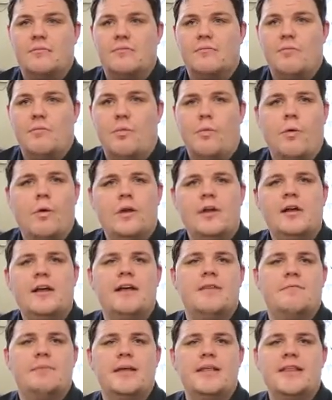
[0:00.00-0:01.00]
wouldn't
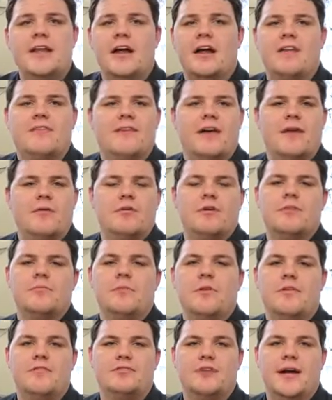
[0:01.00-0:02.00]
have been there if I would have
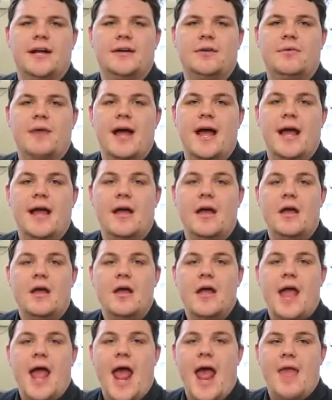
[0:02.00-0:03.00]
moved right away.
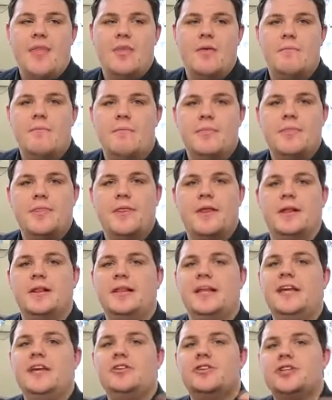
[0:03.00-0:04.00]
And the
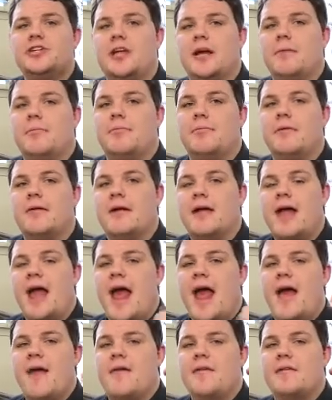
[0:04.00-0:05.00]
leadership
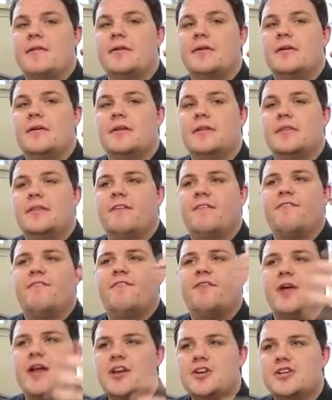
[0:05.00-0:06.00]
and the
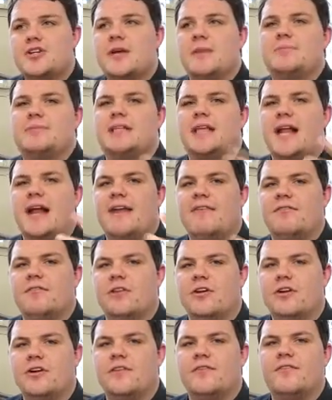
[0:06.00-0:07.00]
friendships that I've
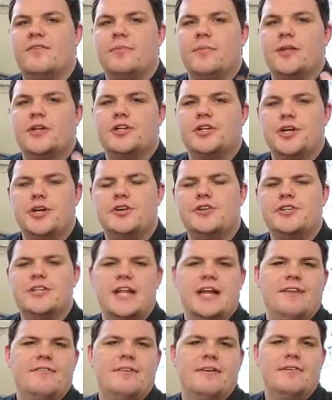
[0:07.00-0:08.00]
learned from the church
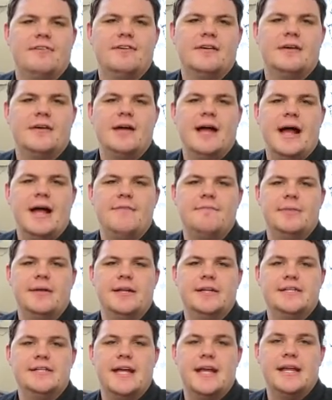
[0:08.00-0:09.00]
that I've been
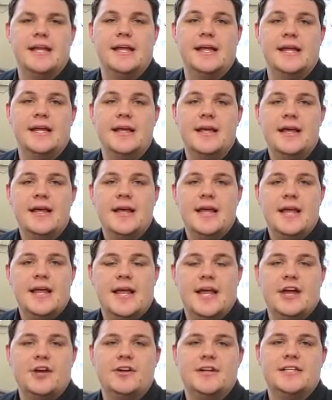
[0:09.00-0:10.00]
attending
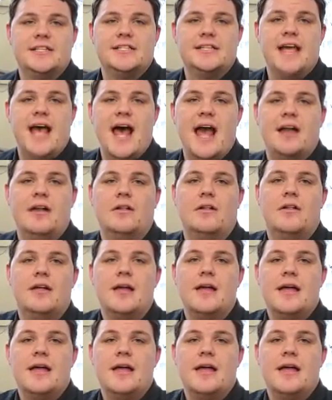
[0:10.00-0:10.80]
here in Seattle